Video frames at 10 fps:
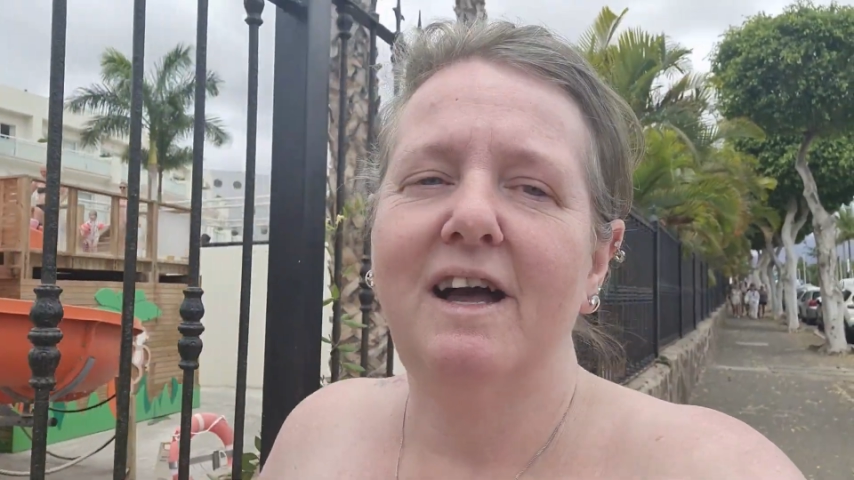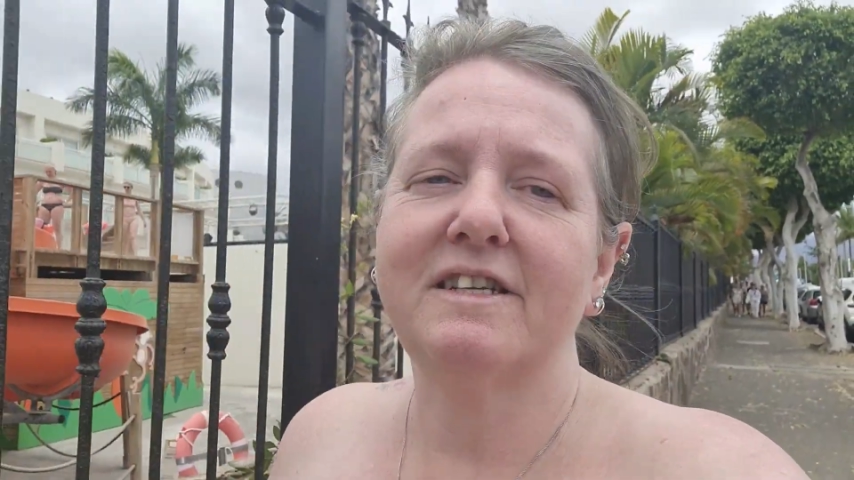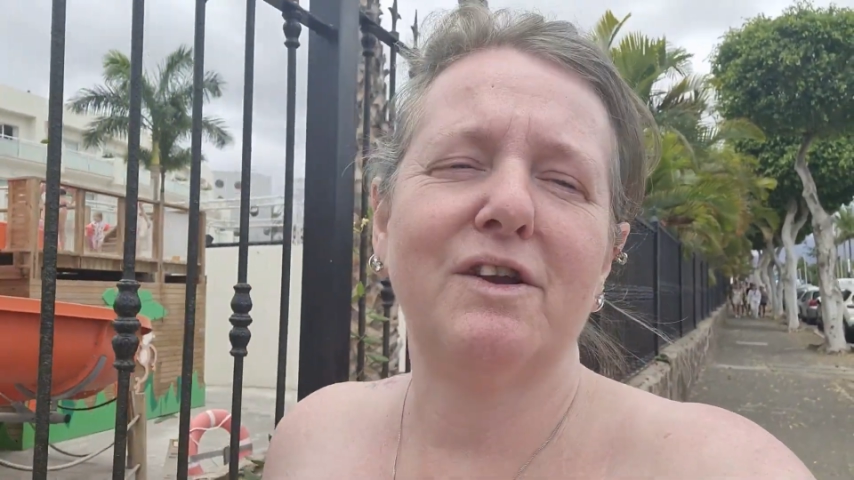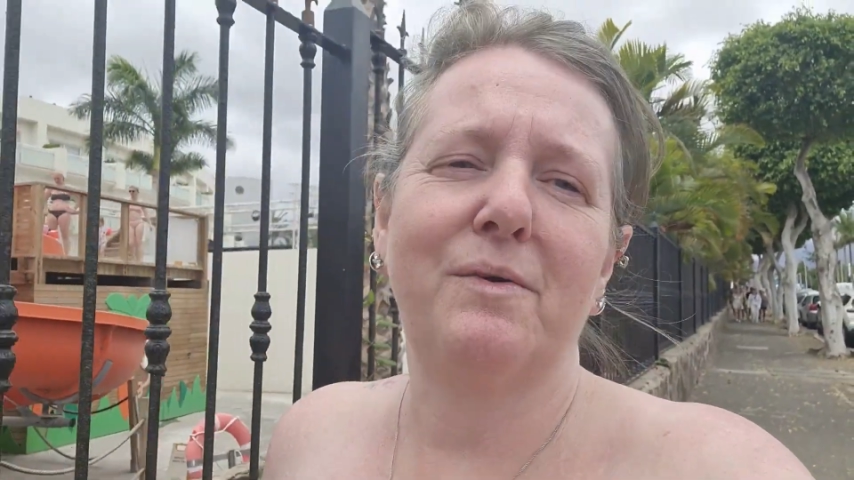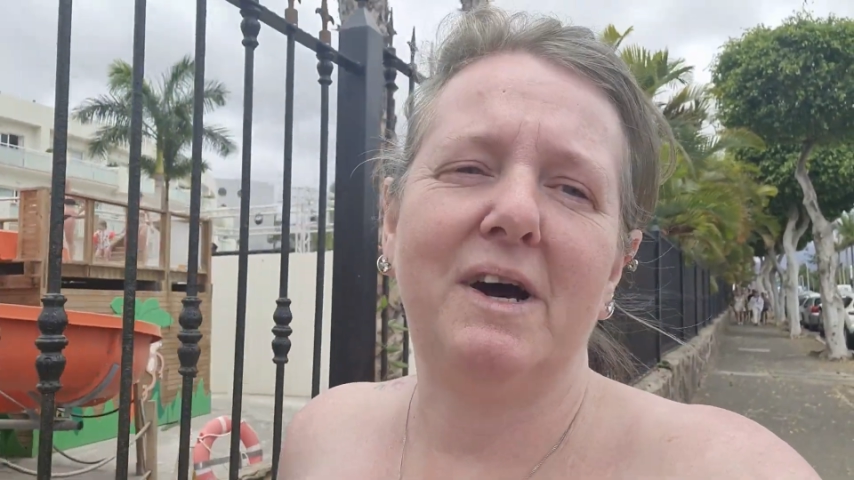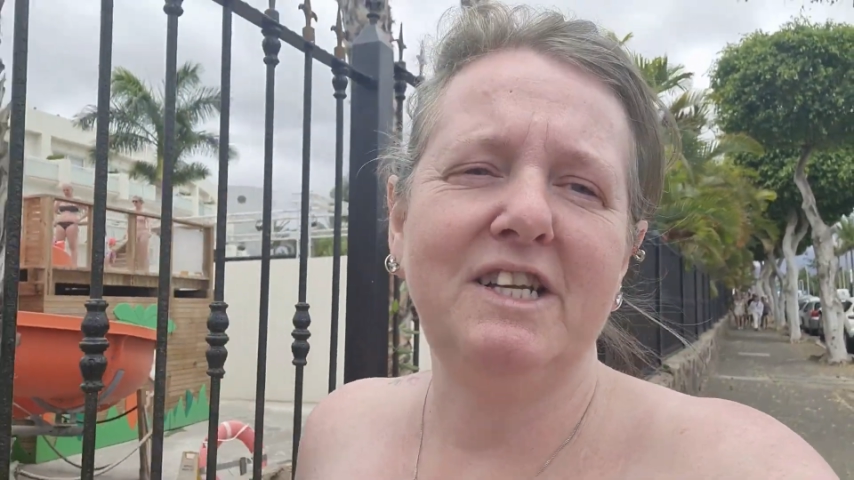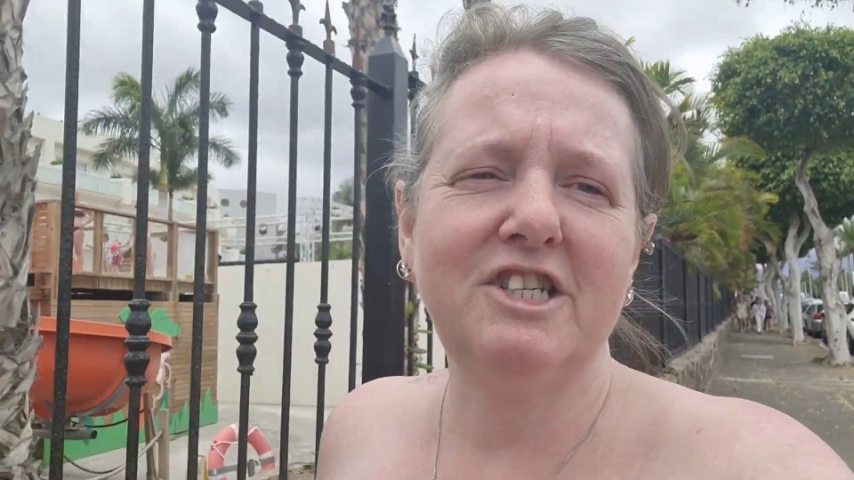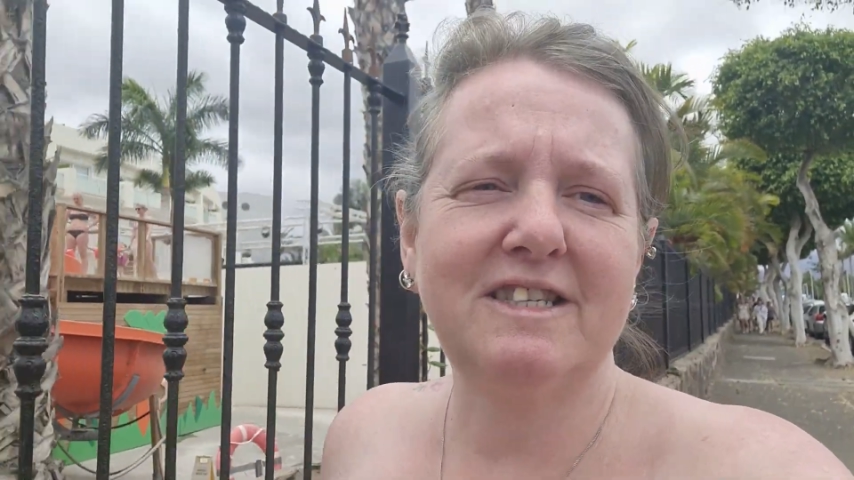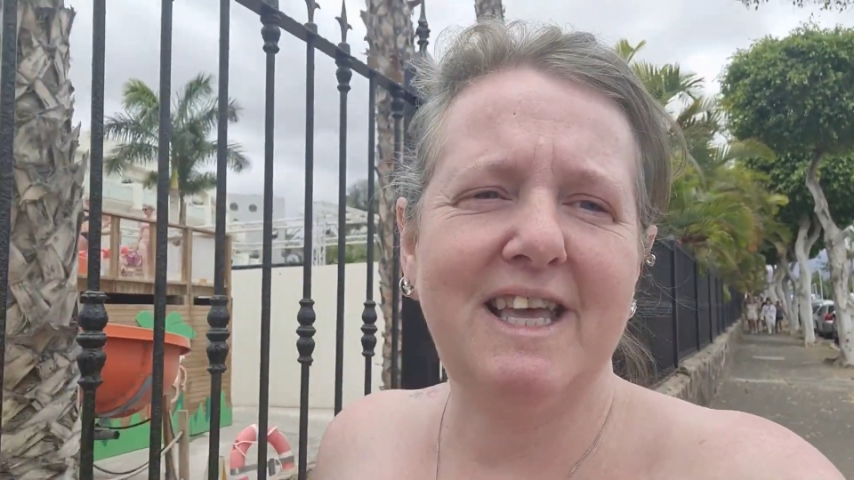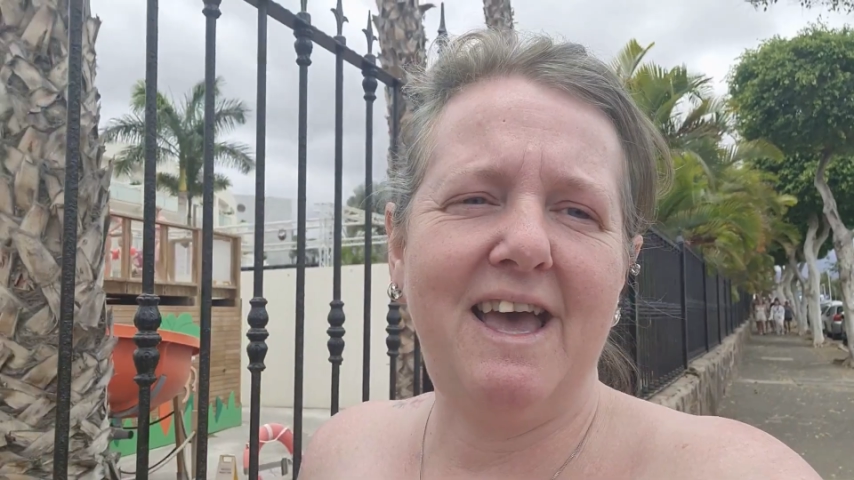I don't know, I
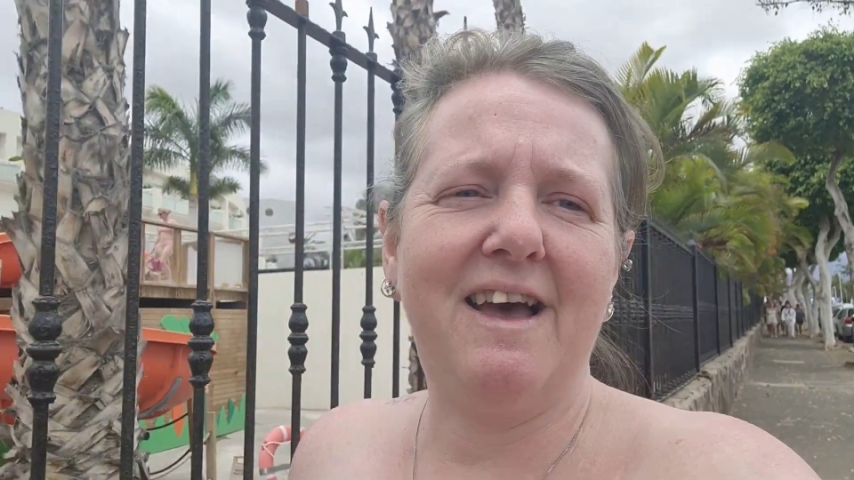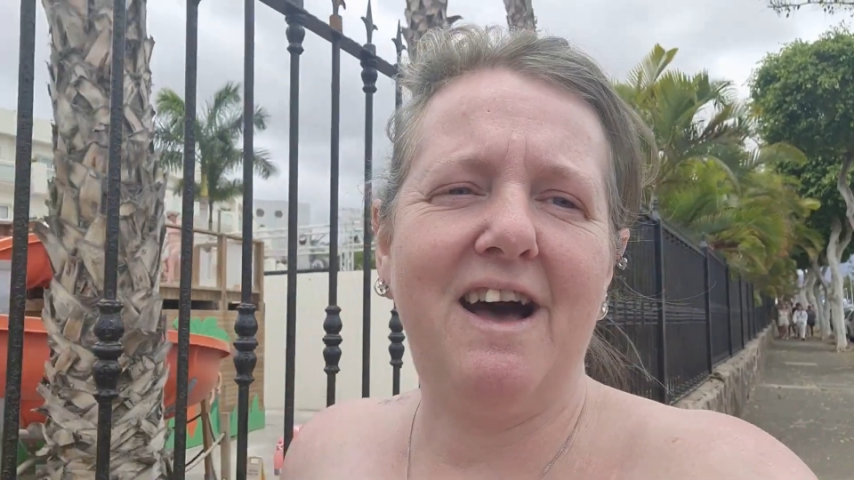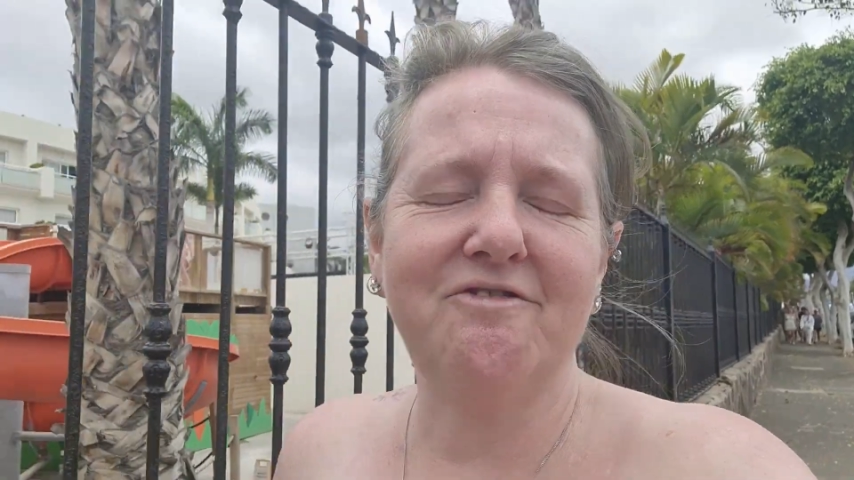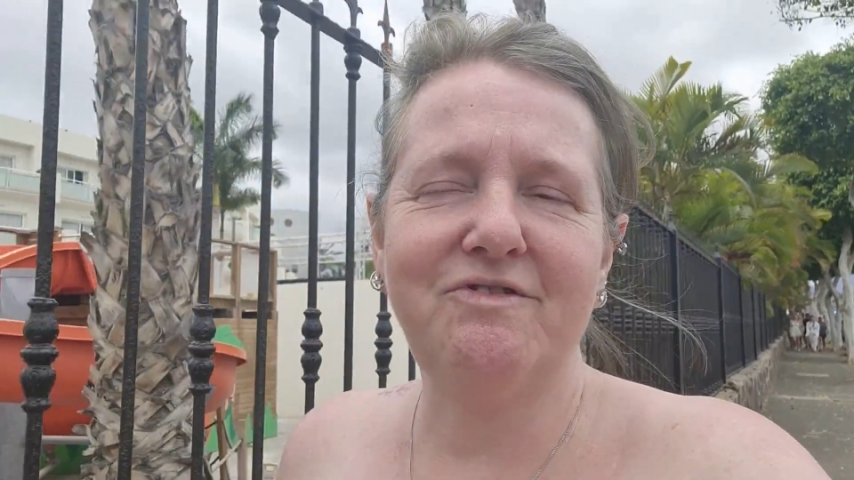just get, I'm